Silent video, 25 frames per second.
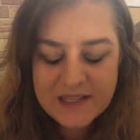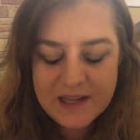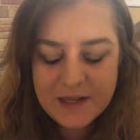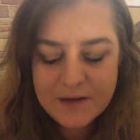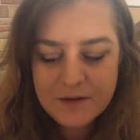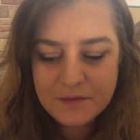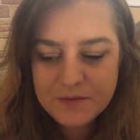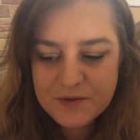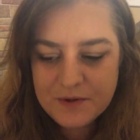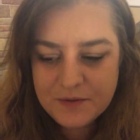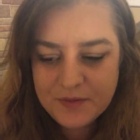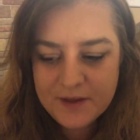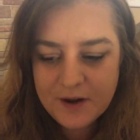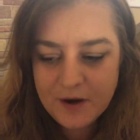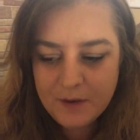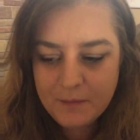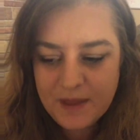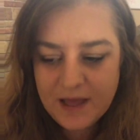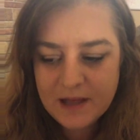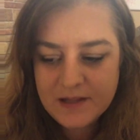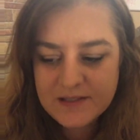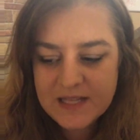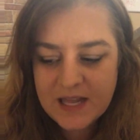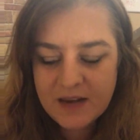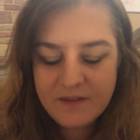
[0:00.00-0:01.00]
I don't do therapy
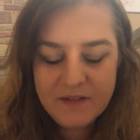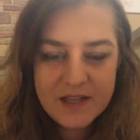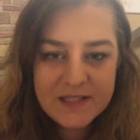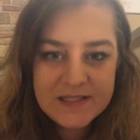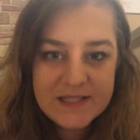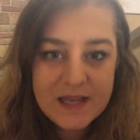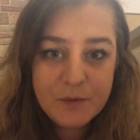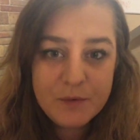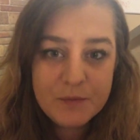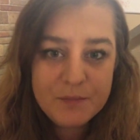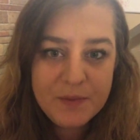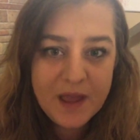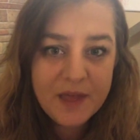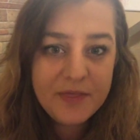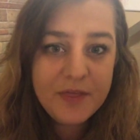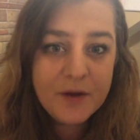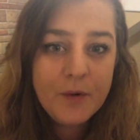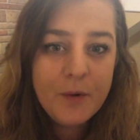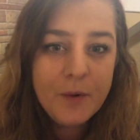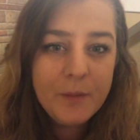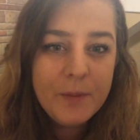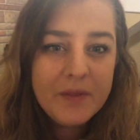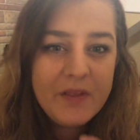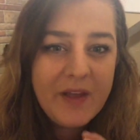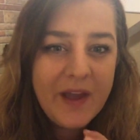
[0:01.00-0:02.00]
outside of it because that wouldn't be
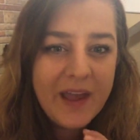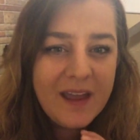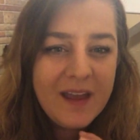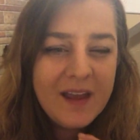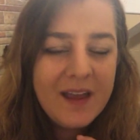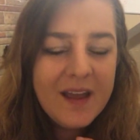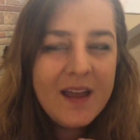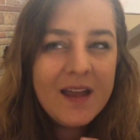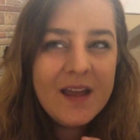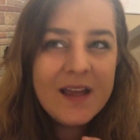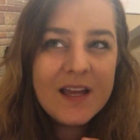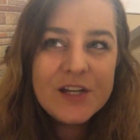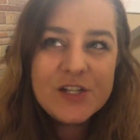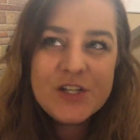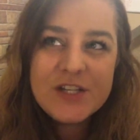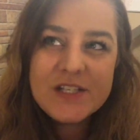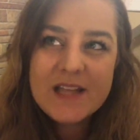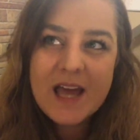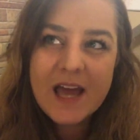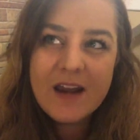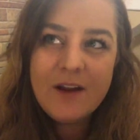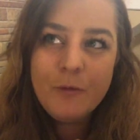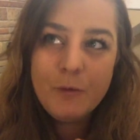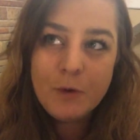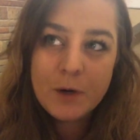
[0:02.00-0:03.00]
ethical, but like just
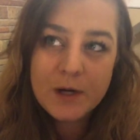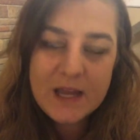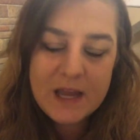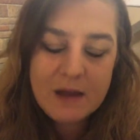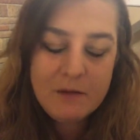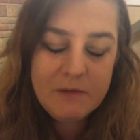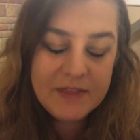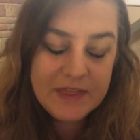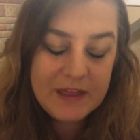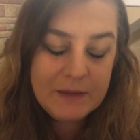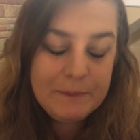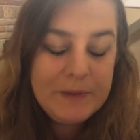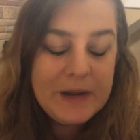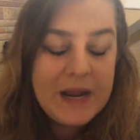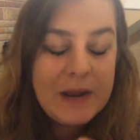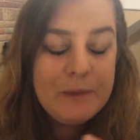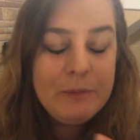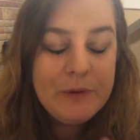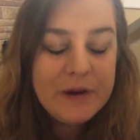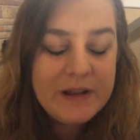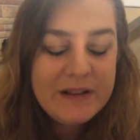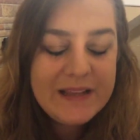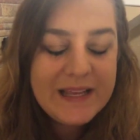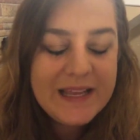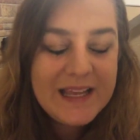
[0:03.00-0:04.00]
kind of working with it. But I
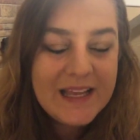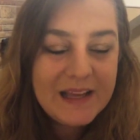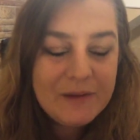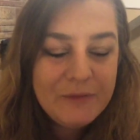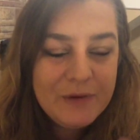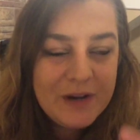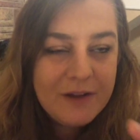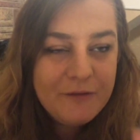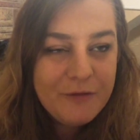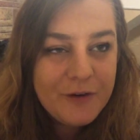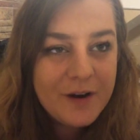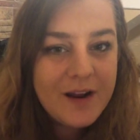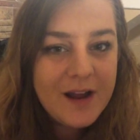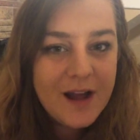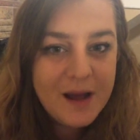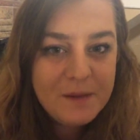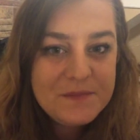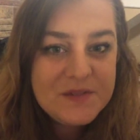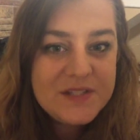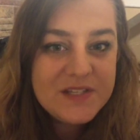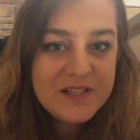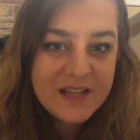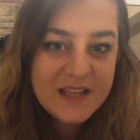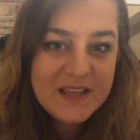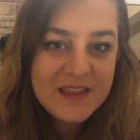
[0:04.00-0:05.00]
really, whenever it
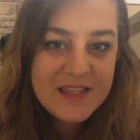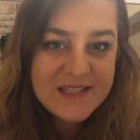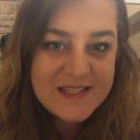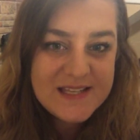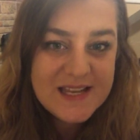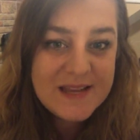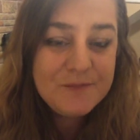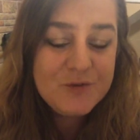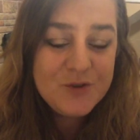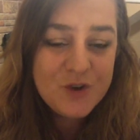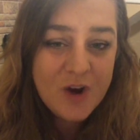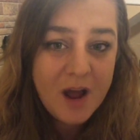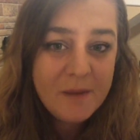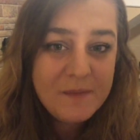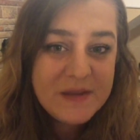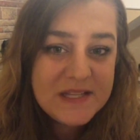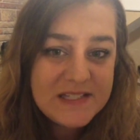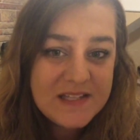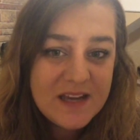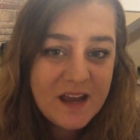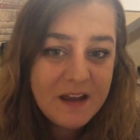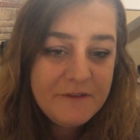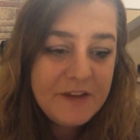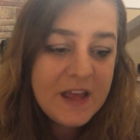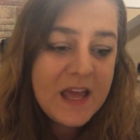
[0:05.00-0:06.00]
comes to like the deep trauma
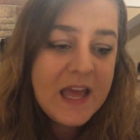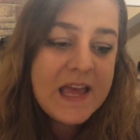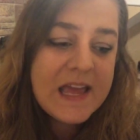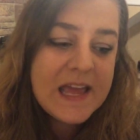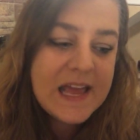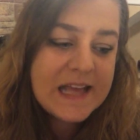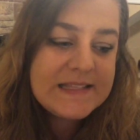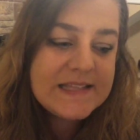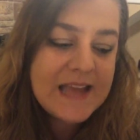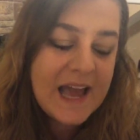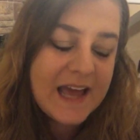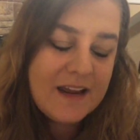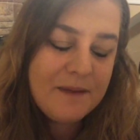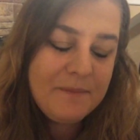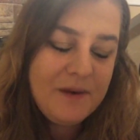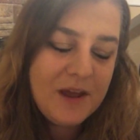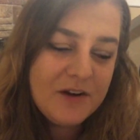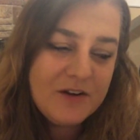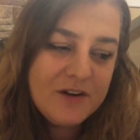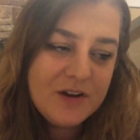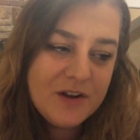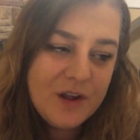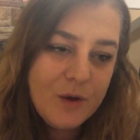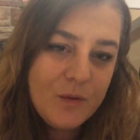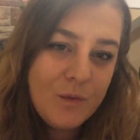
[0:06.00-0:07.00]
stuff, it's kind of better
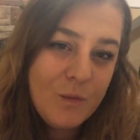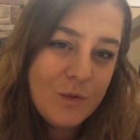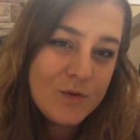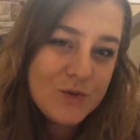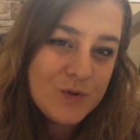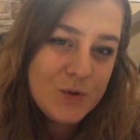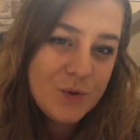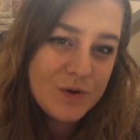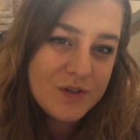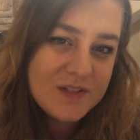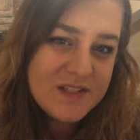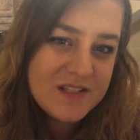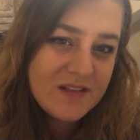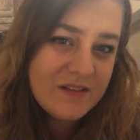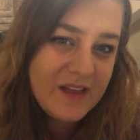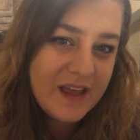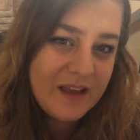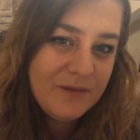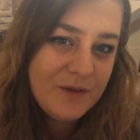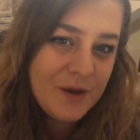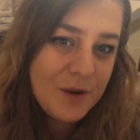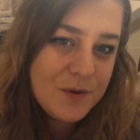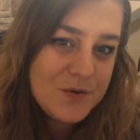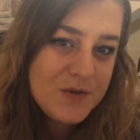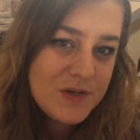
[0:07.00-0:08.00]
to go towards the life
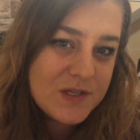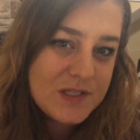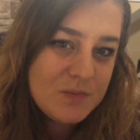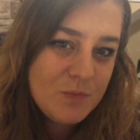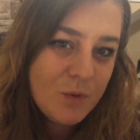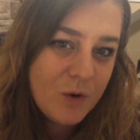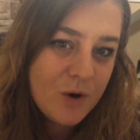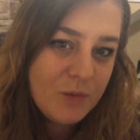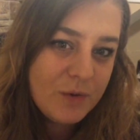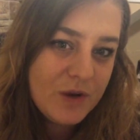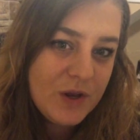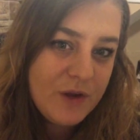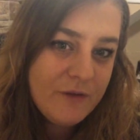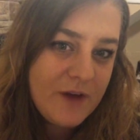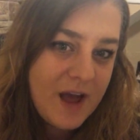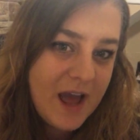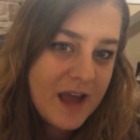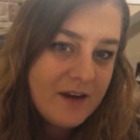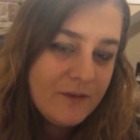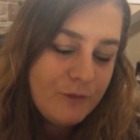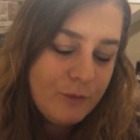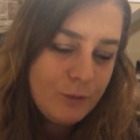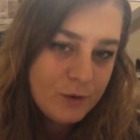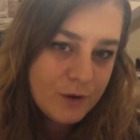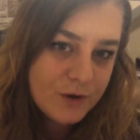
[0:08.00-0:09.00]
coaches more when you've kind
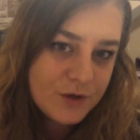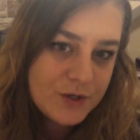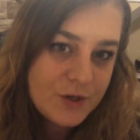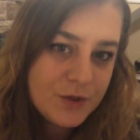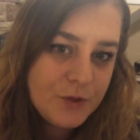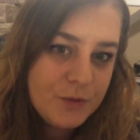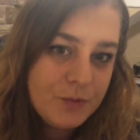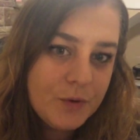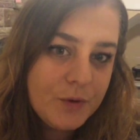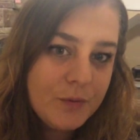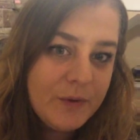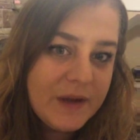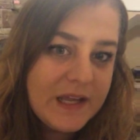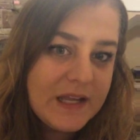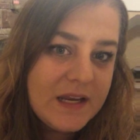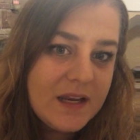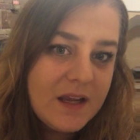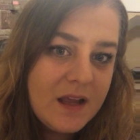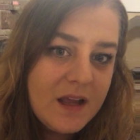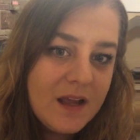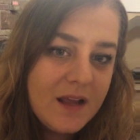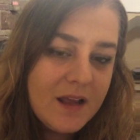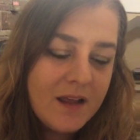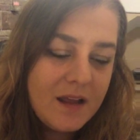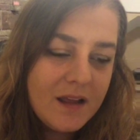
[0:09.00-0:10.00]
of worked through it
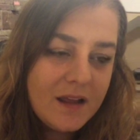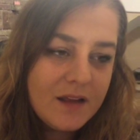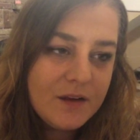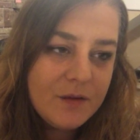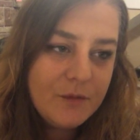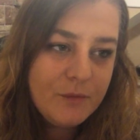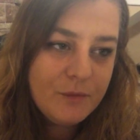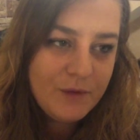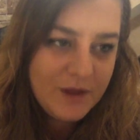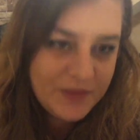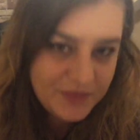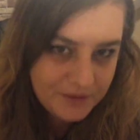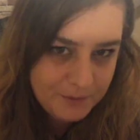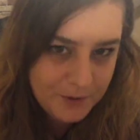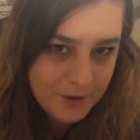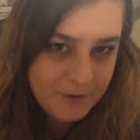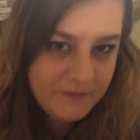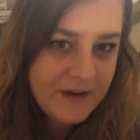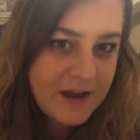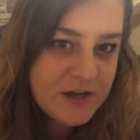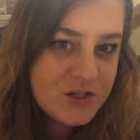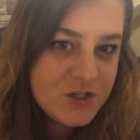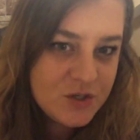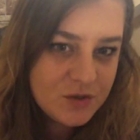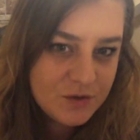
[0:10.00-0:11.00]
with a
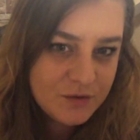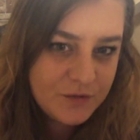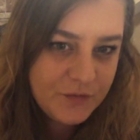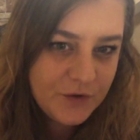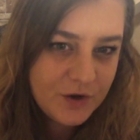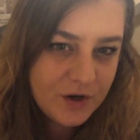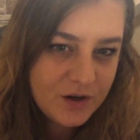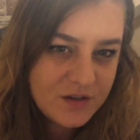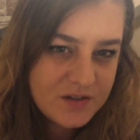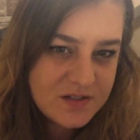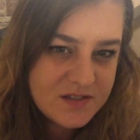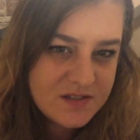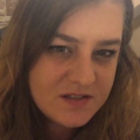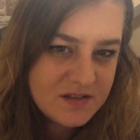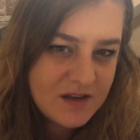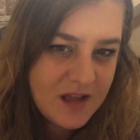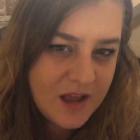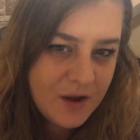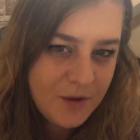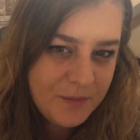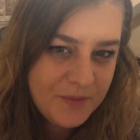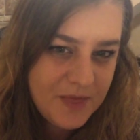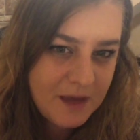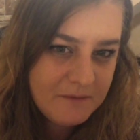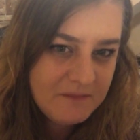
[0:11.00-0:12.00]
professional first. I
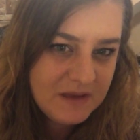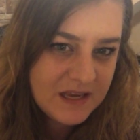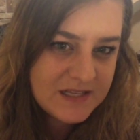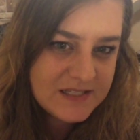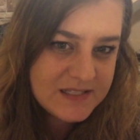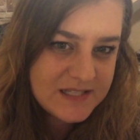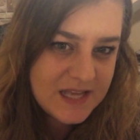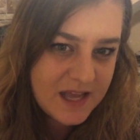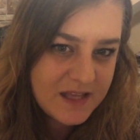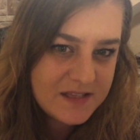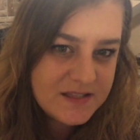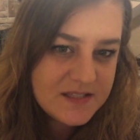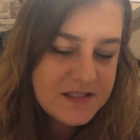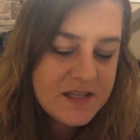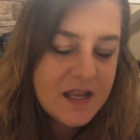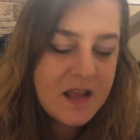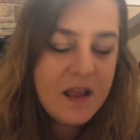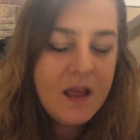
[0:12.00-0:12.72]
hope that makes sense.